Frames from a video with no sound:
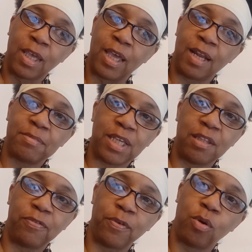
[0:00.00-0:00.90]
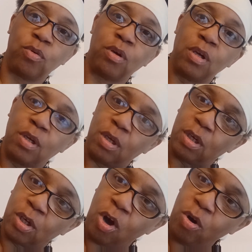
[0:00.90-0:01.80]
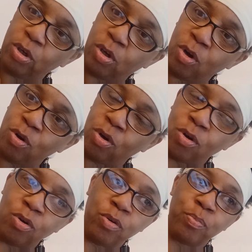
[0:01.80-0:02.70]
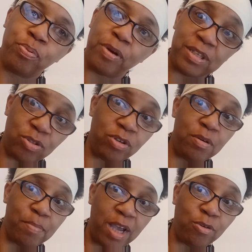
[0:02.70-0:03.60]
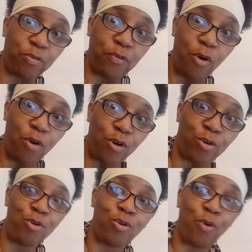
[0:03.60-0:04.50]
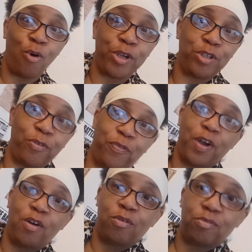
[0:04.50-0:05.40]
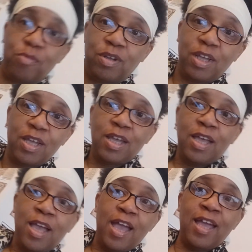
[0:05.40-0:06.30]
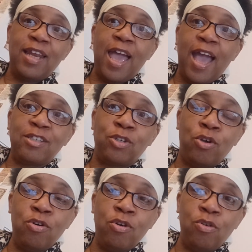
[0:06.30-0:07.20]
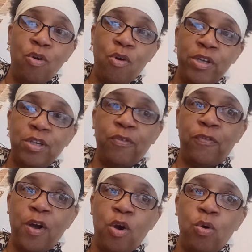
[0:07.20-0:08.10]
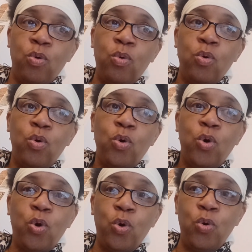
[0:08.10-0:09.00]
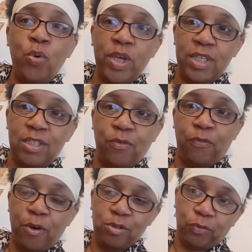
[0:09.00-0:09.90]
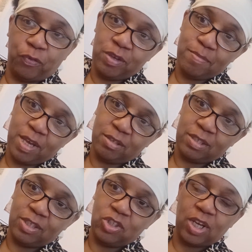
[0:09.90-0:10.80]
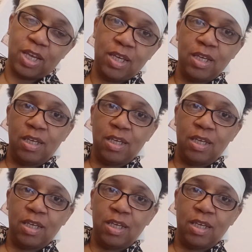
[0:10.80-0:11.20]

and I'm telling folk go to Google, press on the microphone on Google on your phone, and ask Google on your phone who is the first female DJ